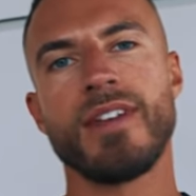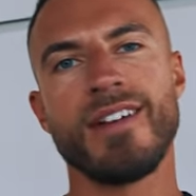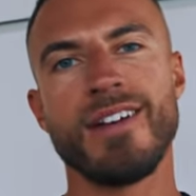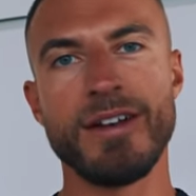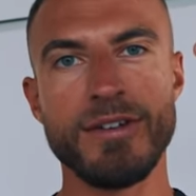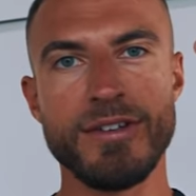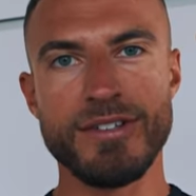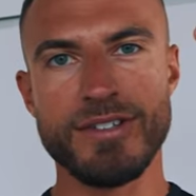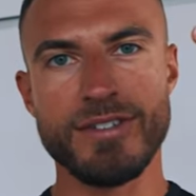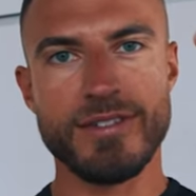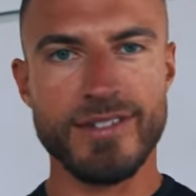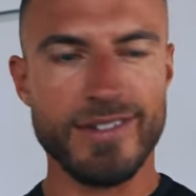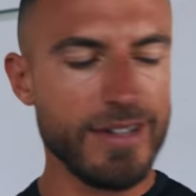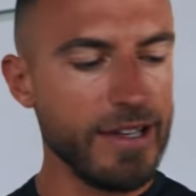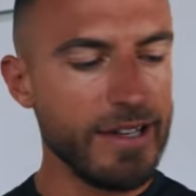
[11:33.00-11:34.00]
and
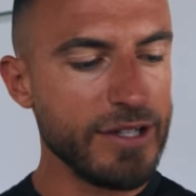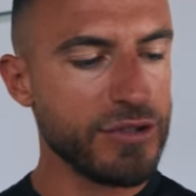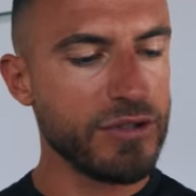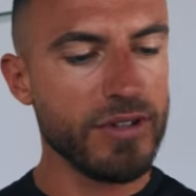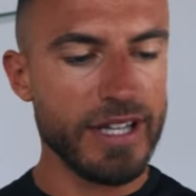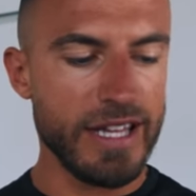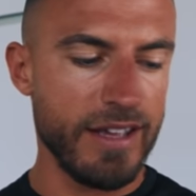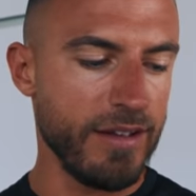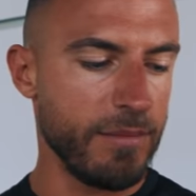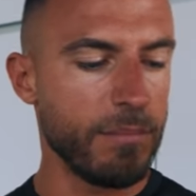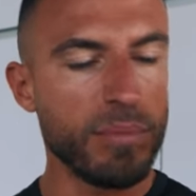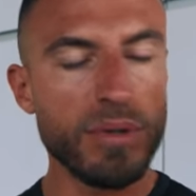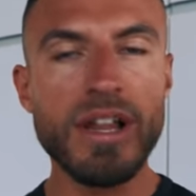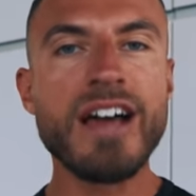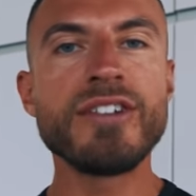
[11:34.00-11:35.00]
has literally
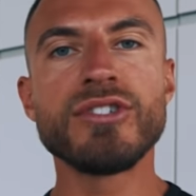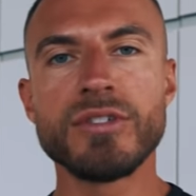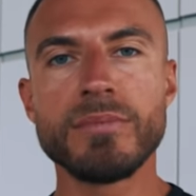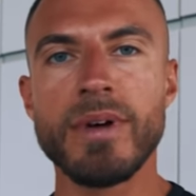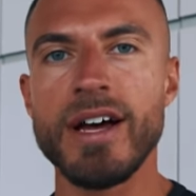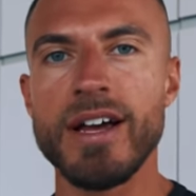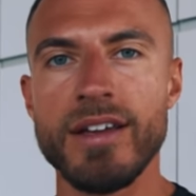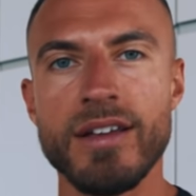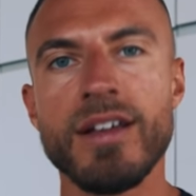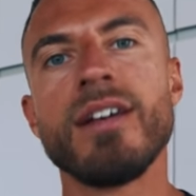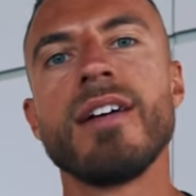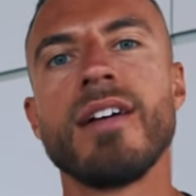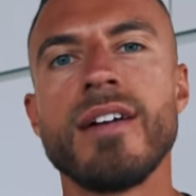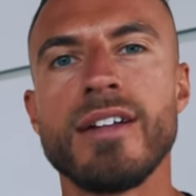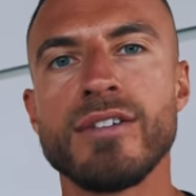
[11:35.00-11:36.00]
pleasured my
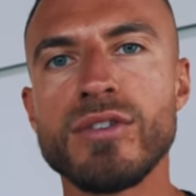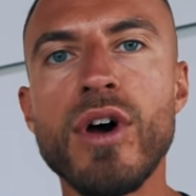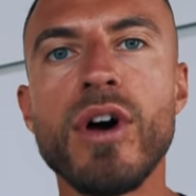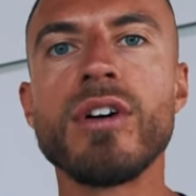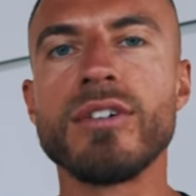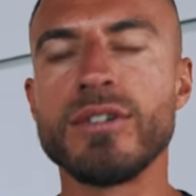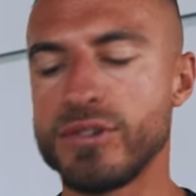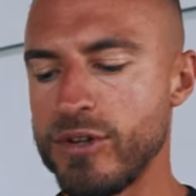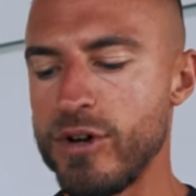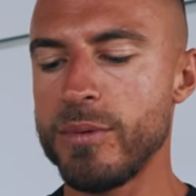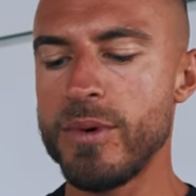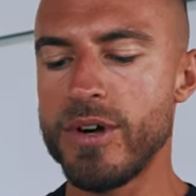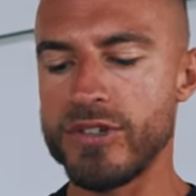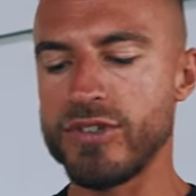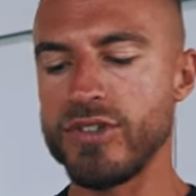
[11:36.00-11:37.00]
tongue so
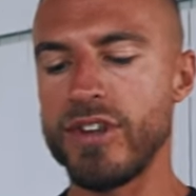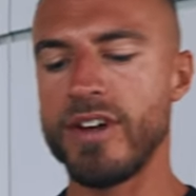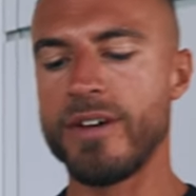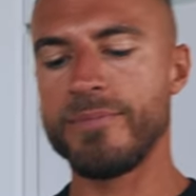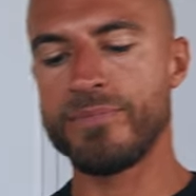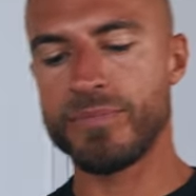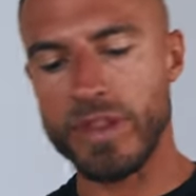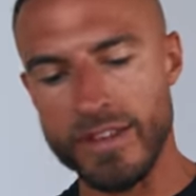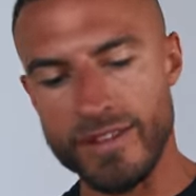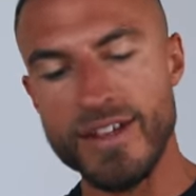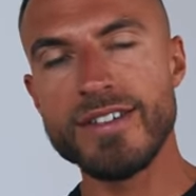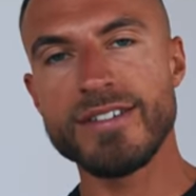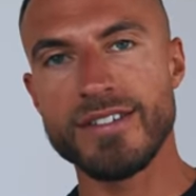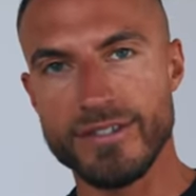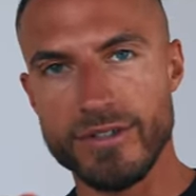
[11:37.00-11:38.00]
much that
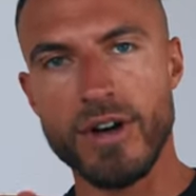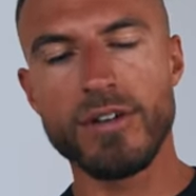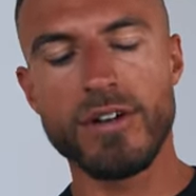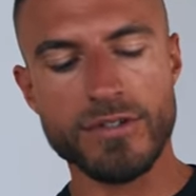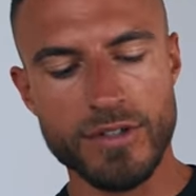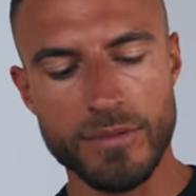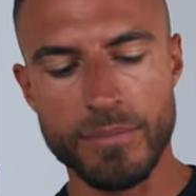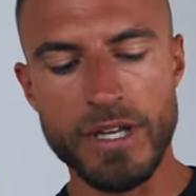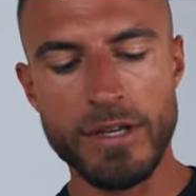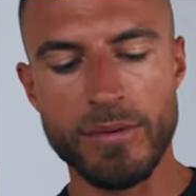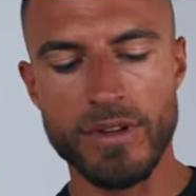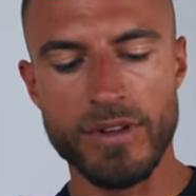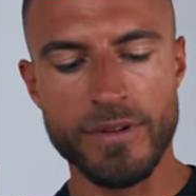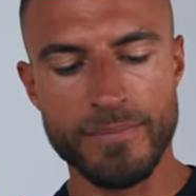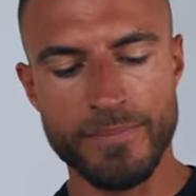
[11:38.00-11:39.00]
this has got a lot to compete
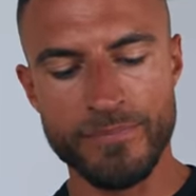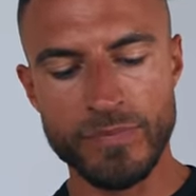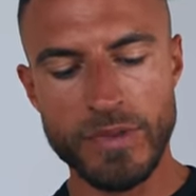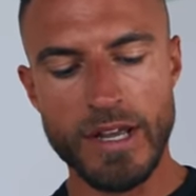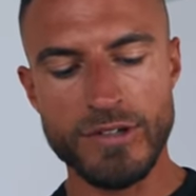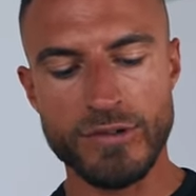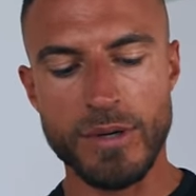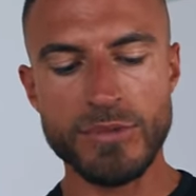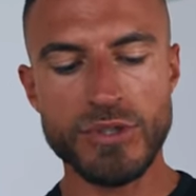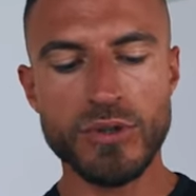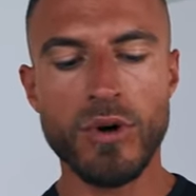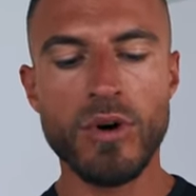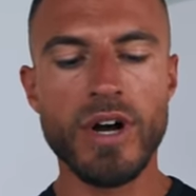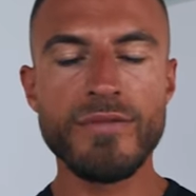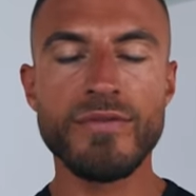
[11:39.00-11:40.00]
with. So I'm
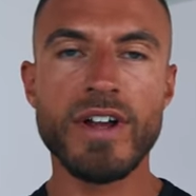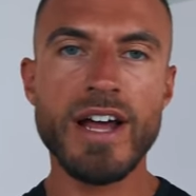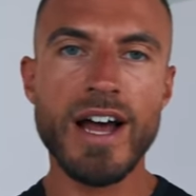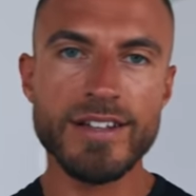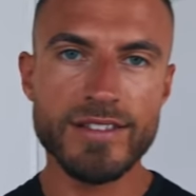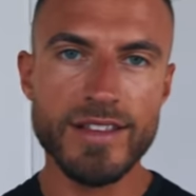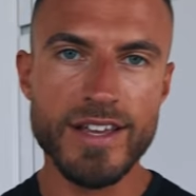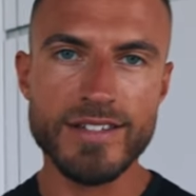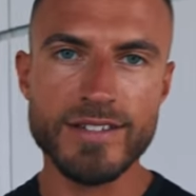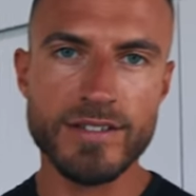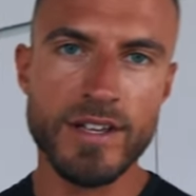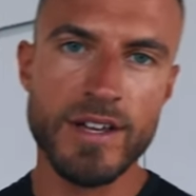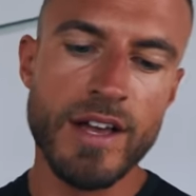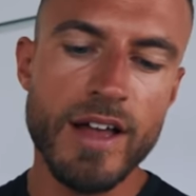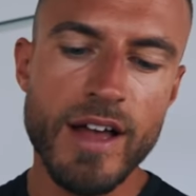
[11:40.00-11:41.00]
sure if I'd had
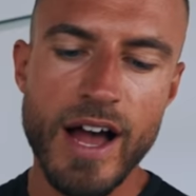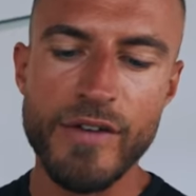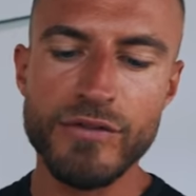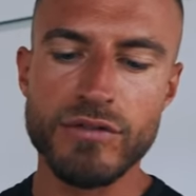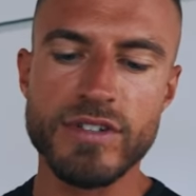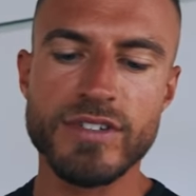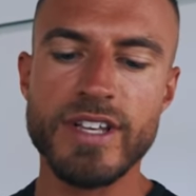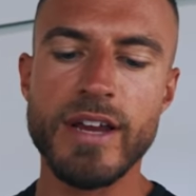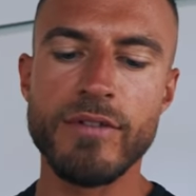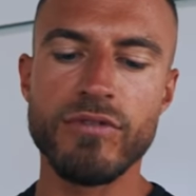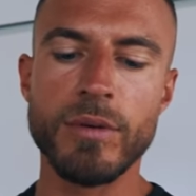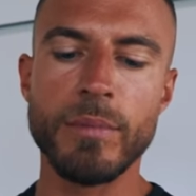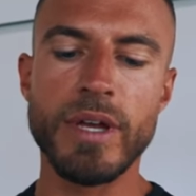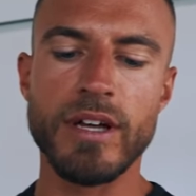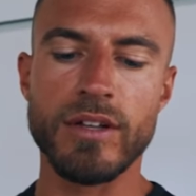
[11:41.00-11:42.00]
this after a
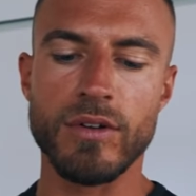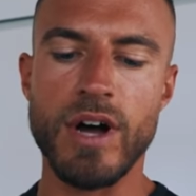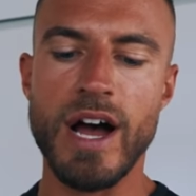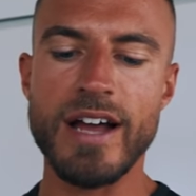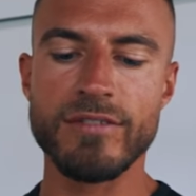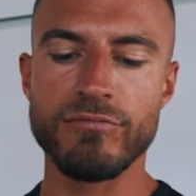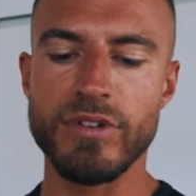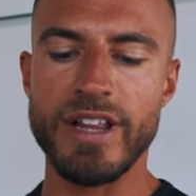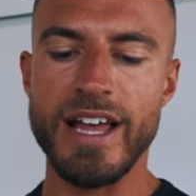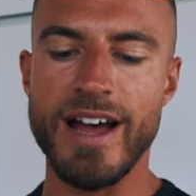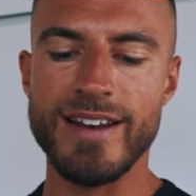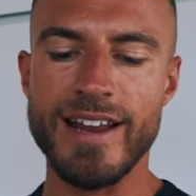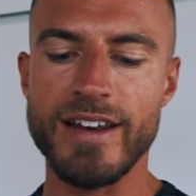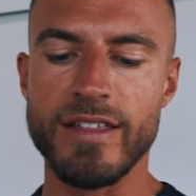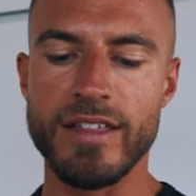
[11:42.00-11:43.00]
savory meal or I hadn't really
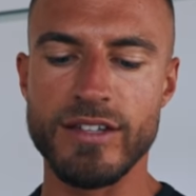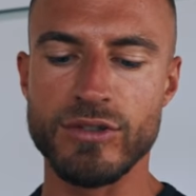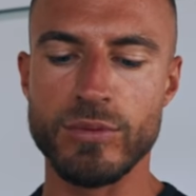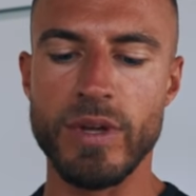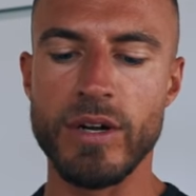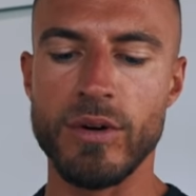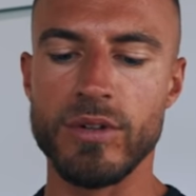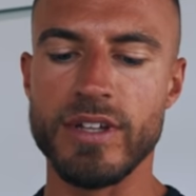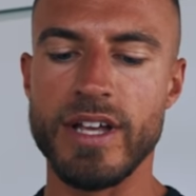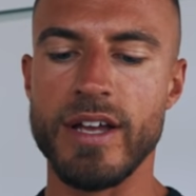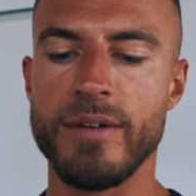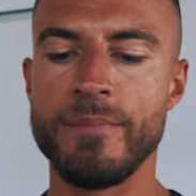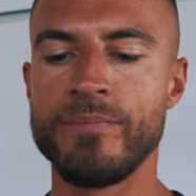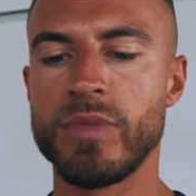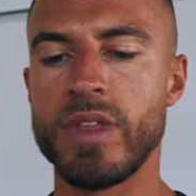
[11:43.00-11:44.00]
had anything sweet all day
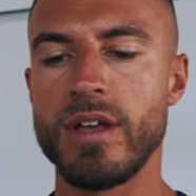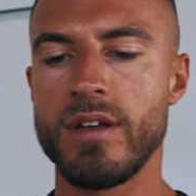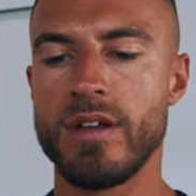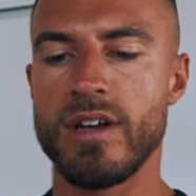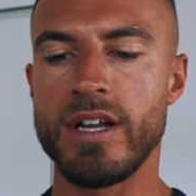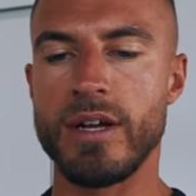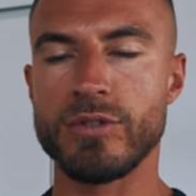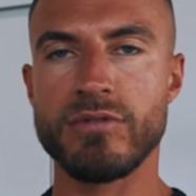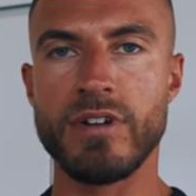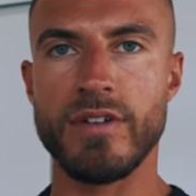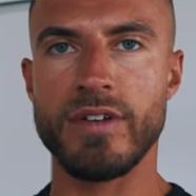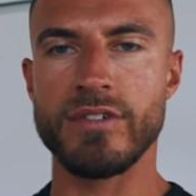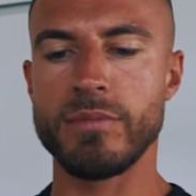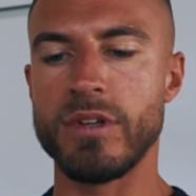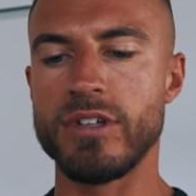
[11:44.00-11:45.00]
and I was
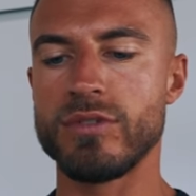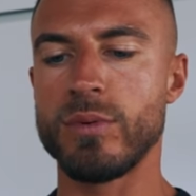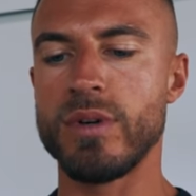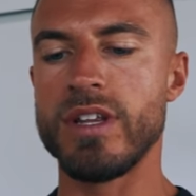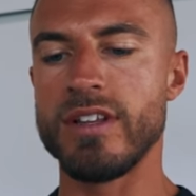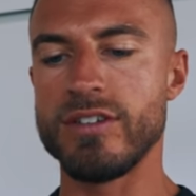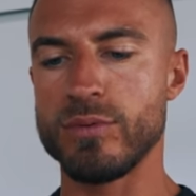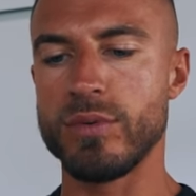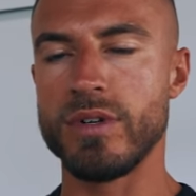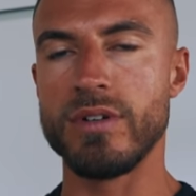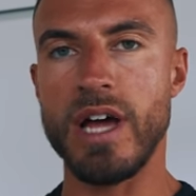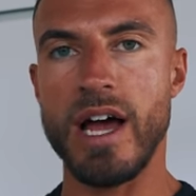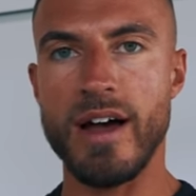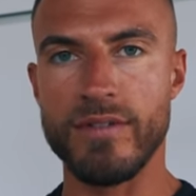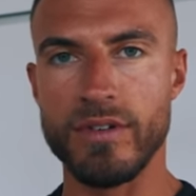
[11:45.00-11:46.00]
craving something sweet, this would
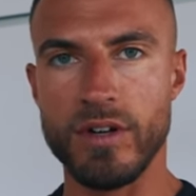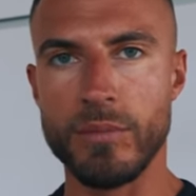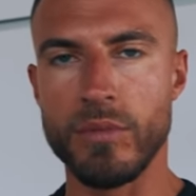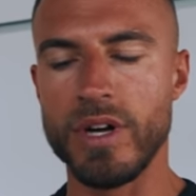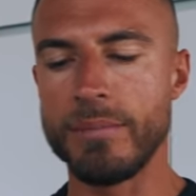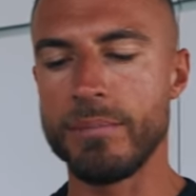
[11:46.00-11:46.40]
have a lot more